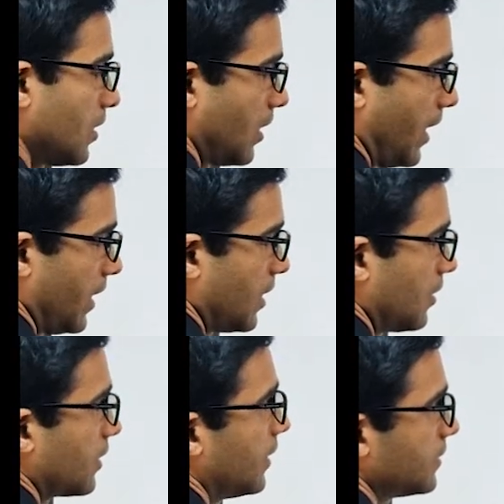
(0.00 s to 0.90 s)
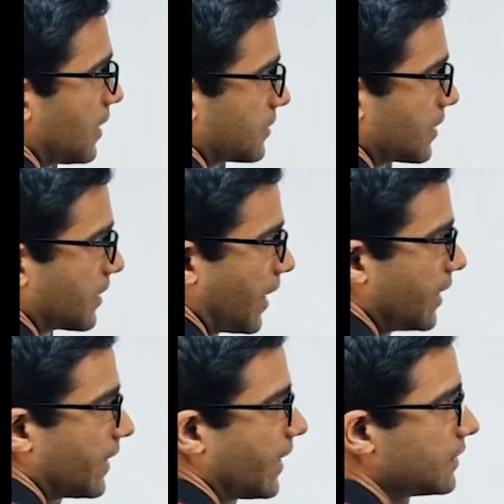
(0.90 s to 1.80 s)
and he is asking
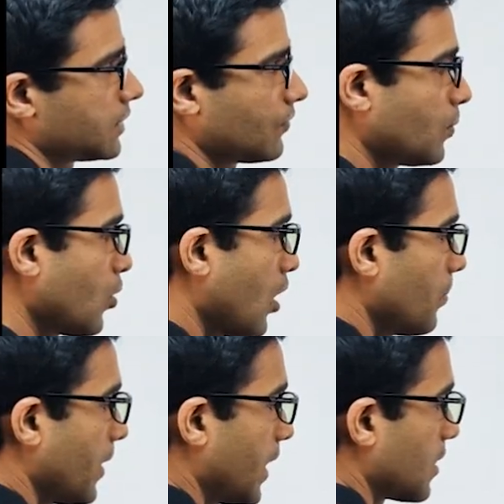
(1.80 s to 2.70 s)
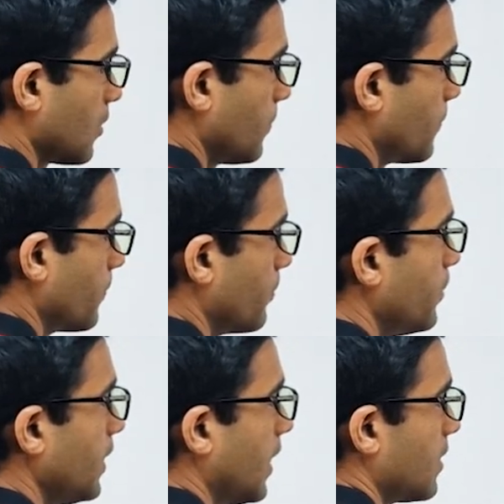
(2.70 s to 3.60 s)
kinetic energy of the bob at
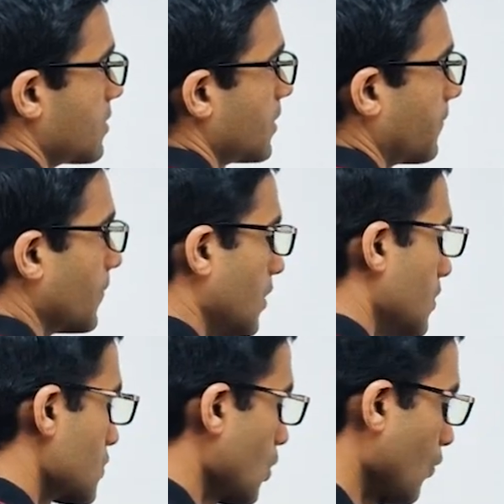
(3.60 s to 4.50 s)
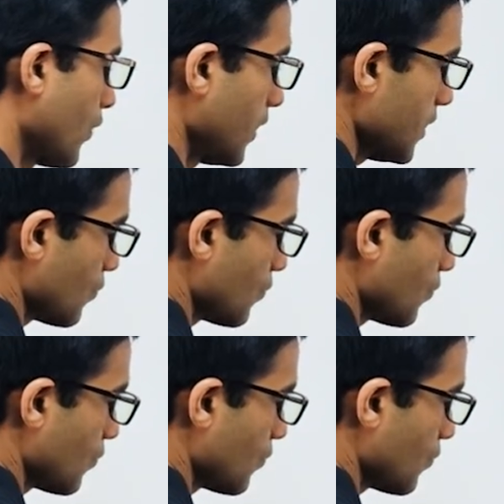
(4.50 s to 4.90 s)
B and C. So for this